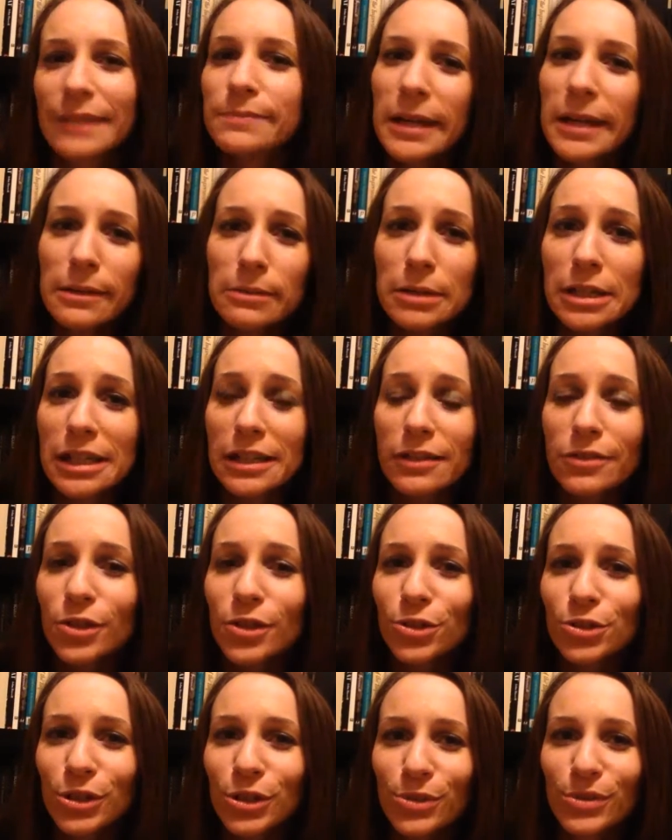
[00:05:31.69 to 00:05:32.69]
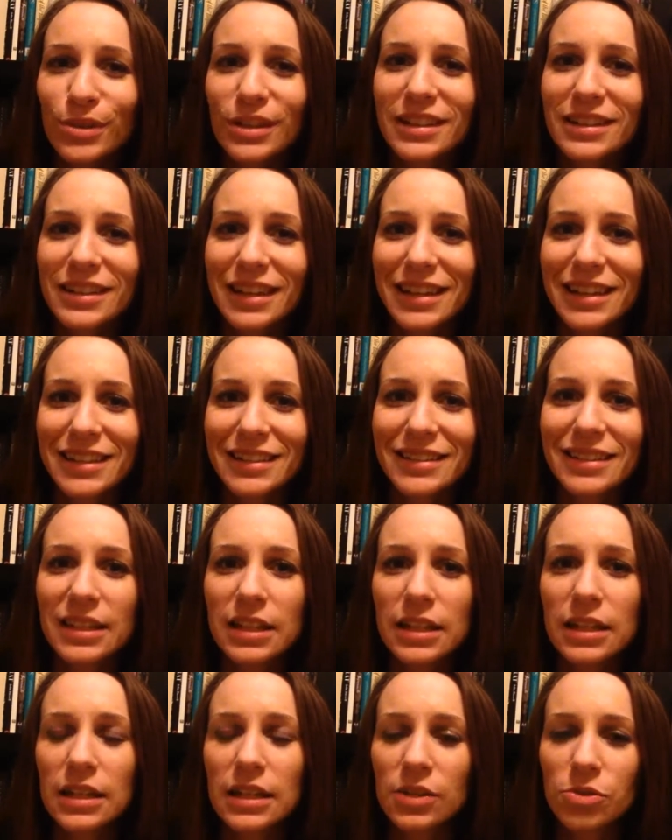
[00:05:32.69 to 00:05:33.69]
Maybe there's certain things I can
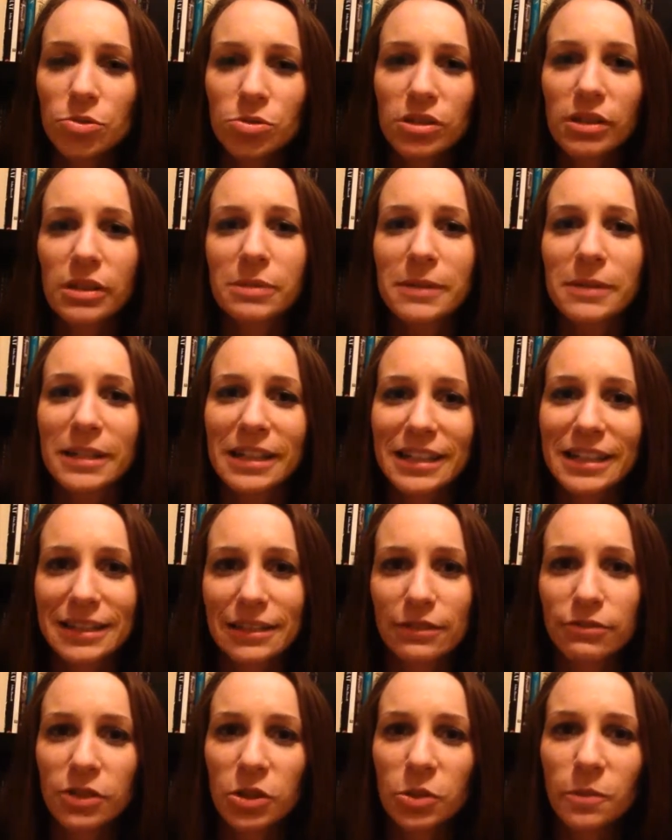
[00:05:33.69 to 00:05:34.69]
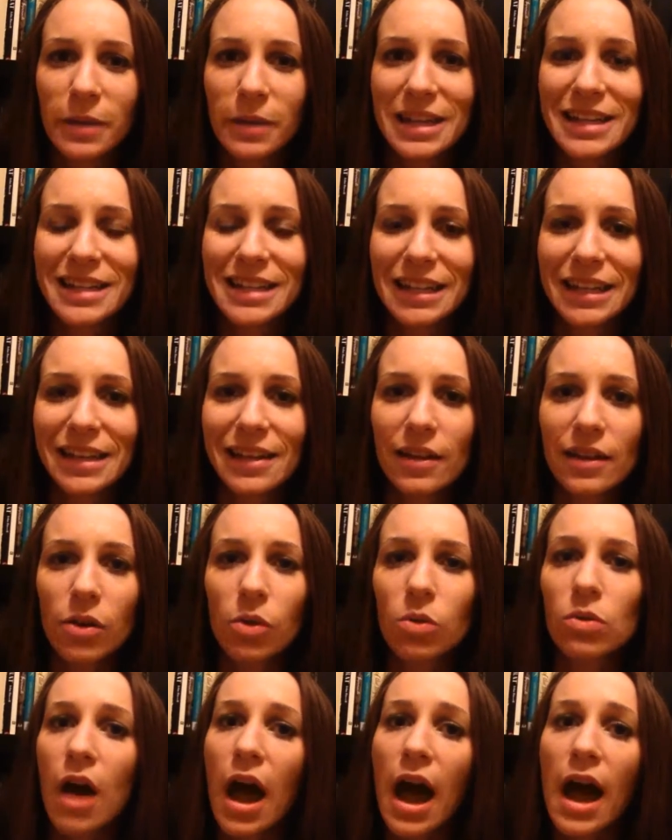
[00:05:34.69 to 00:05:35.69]
see. He's really big into filmmaking.
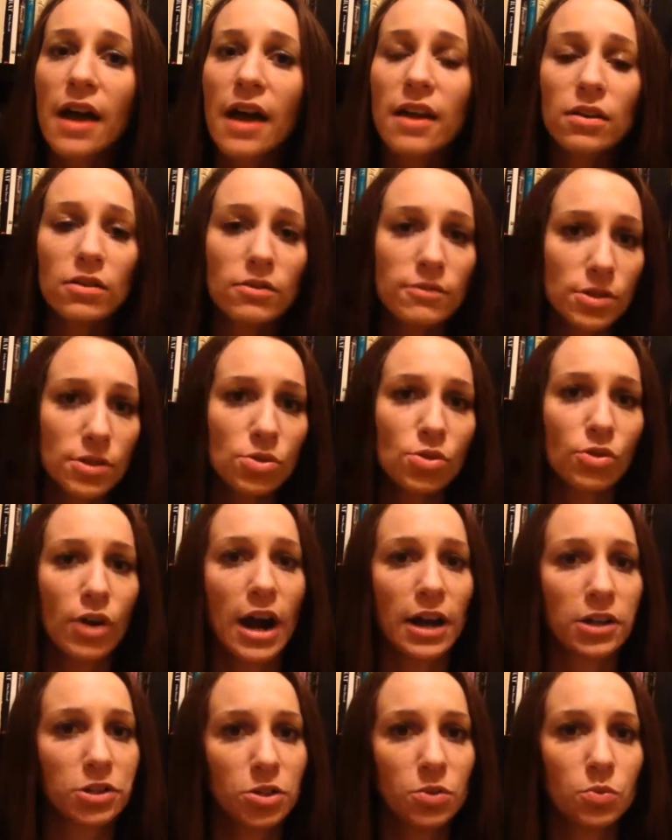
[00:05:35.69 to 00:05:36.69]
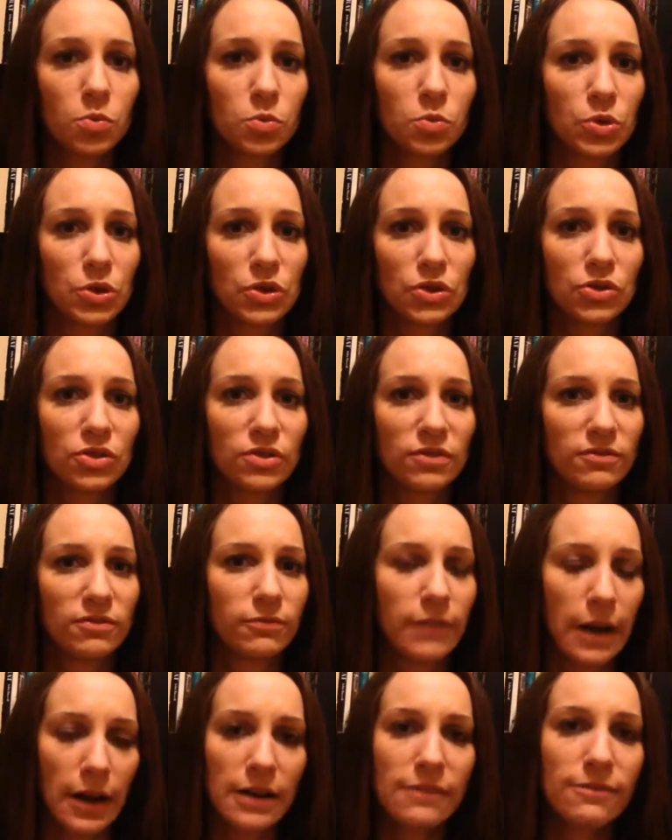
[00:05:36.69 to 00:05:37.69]
A lot of the direction was
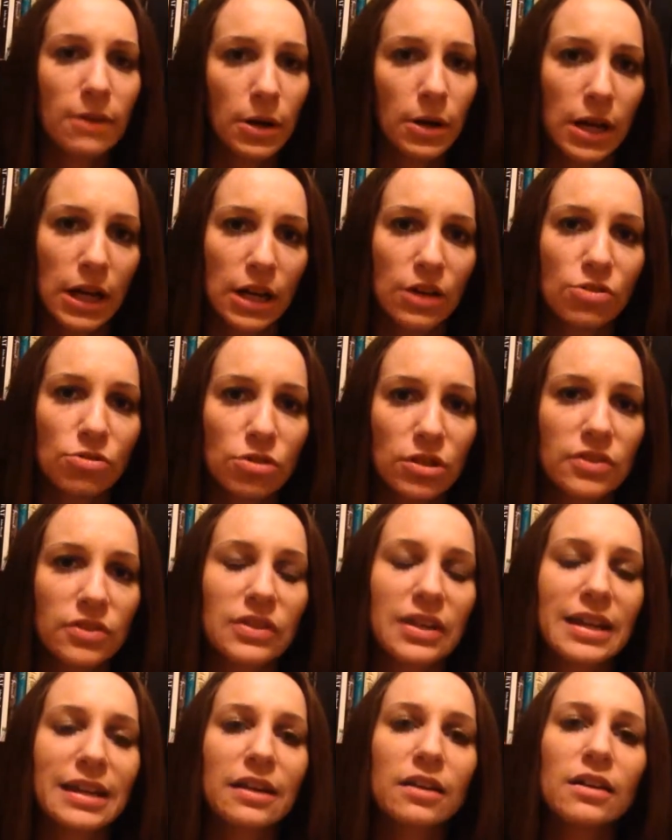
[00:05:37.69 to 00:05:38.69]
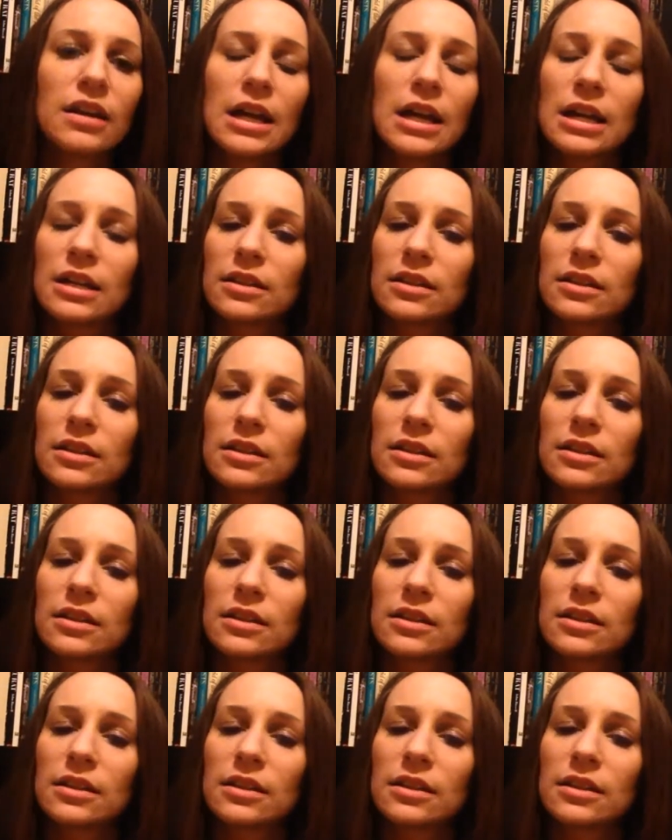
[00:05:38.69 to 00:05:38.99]
very, very interesting.